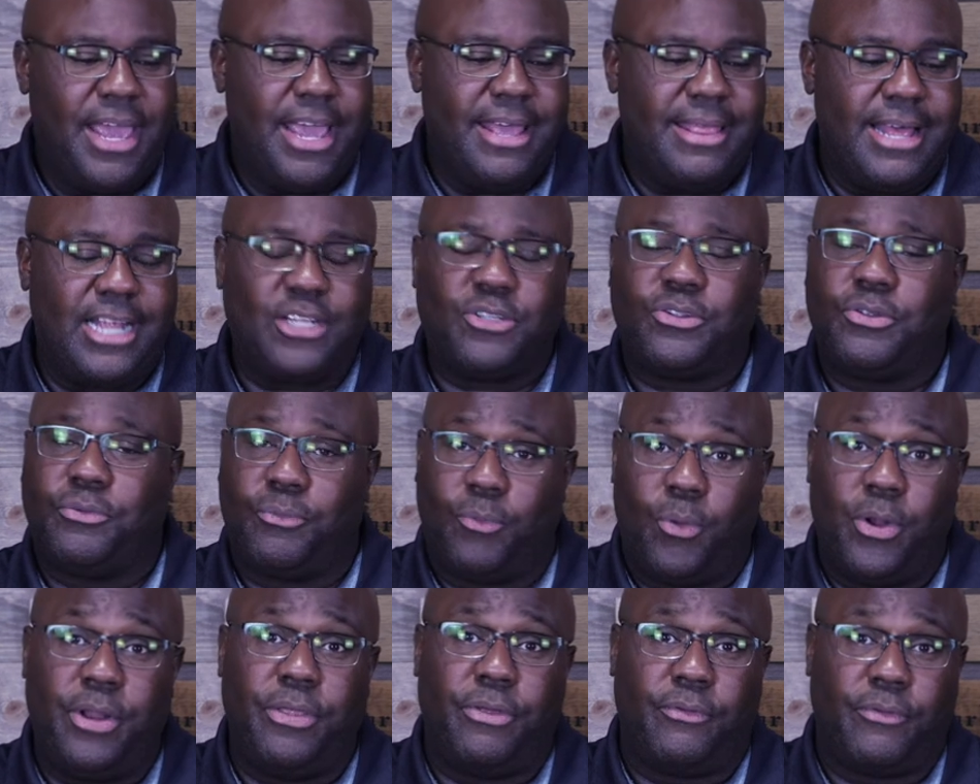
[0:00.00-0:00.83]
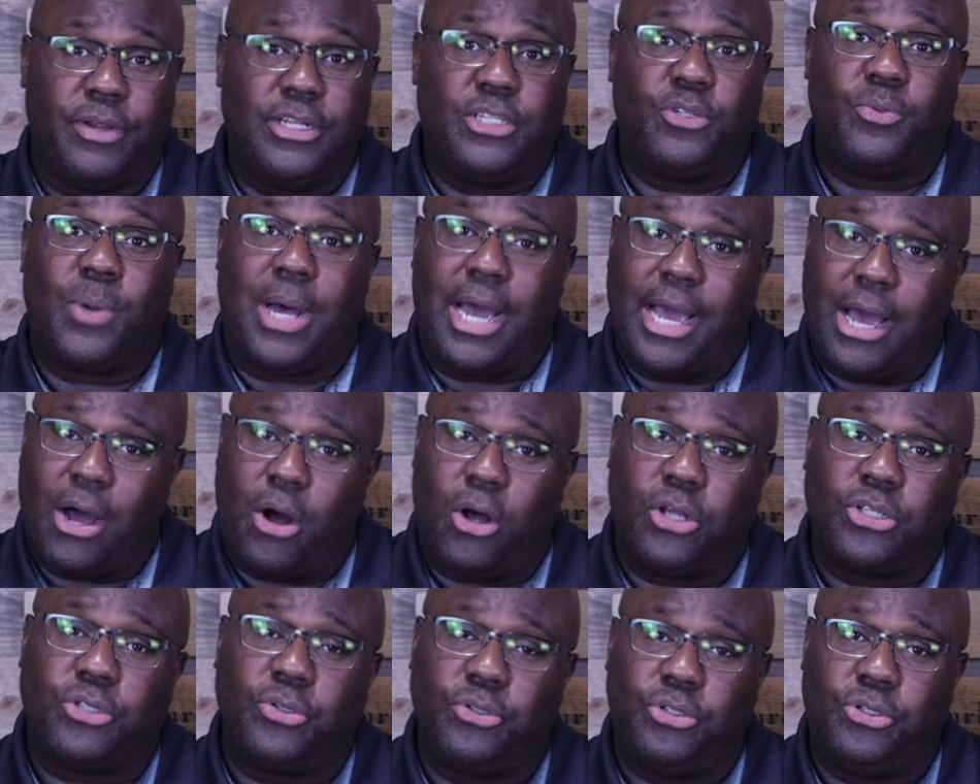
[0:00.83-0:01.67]
And that's one of the reasons why I
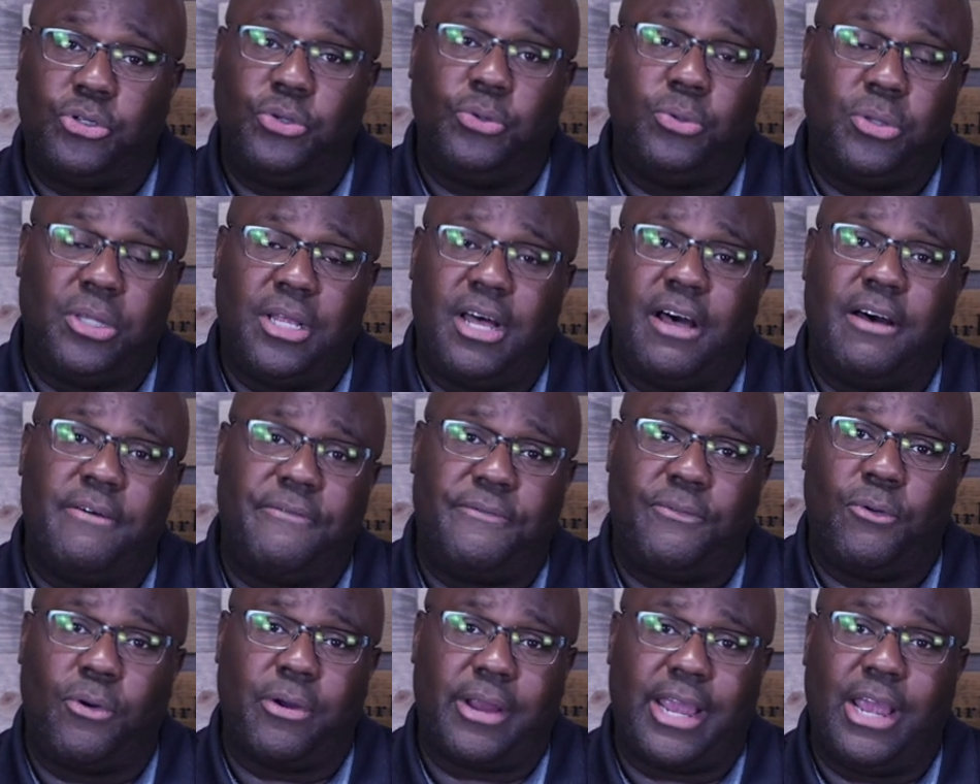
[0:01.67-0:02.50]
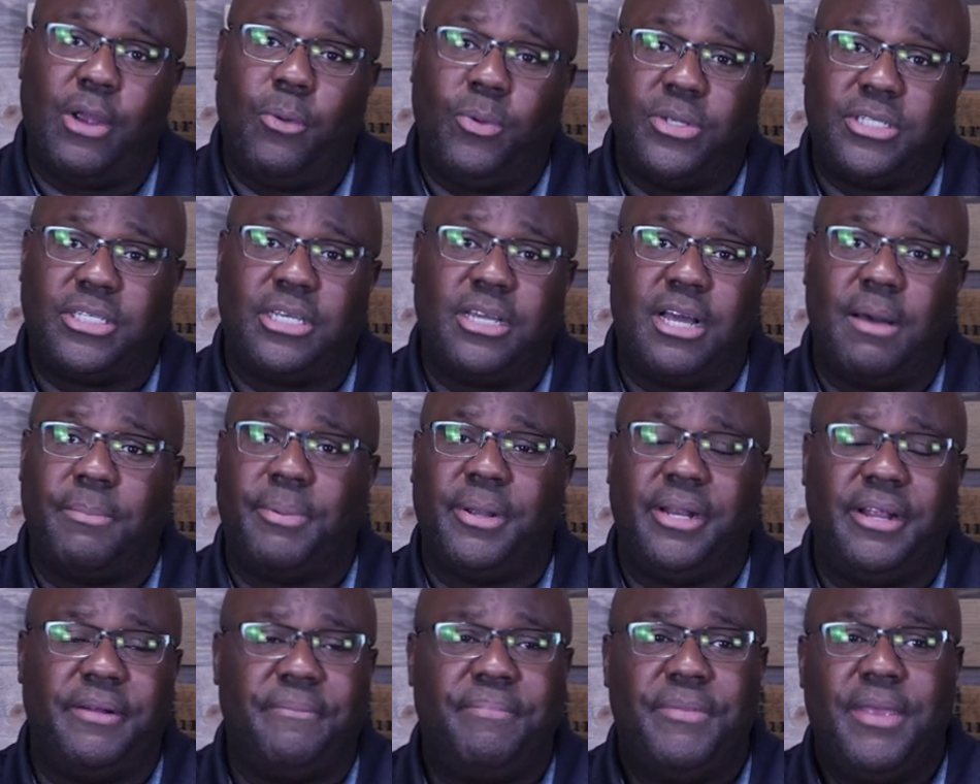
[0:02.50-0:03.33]
also do love Fourgate Whiskey
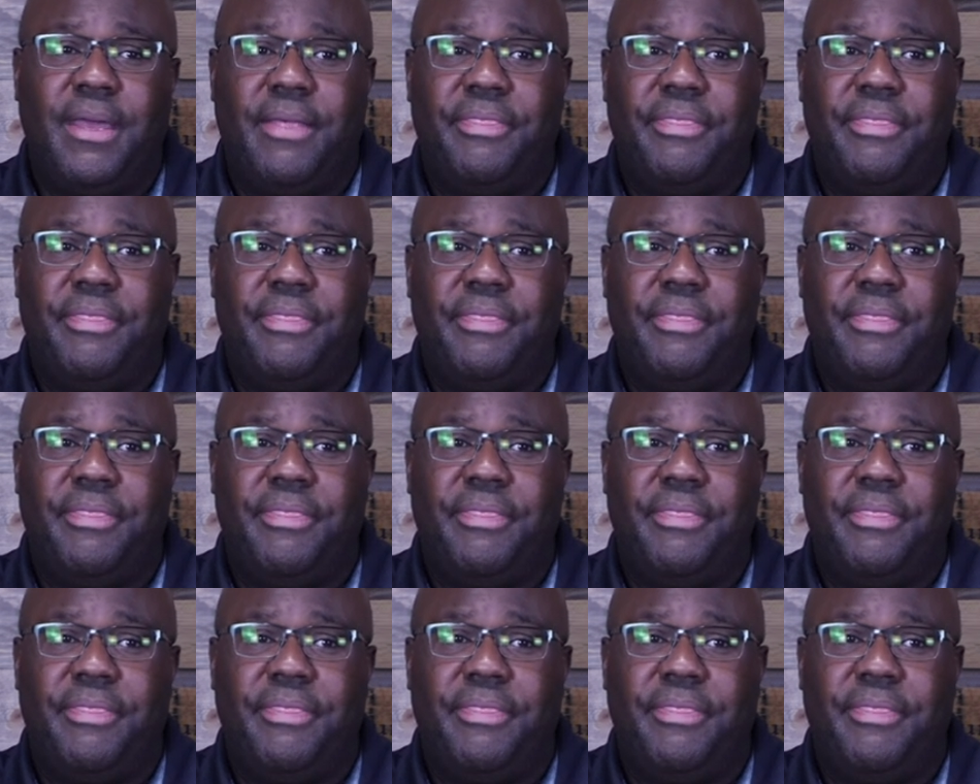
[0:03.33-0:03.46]
Company.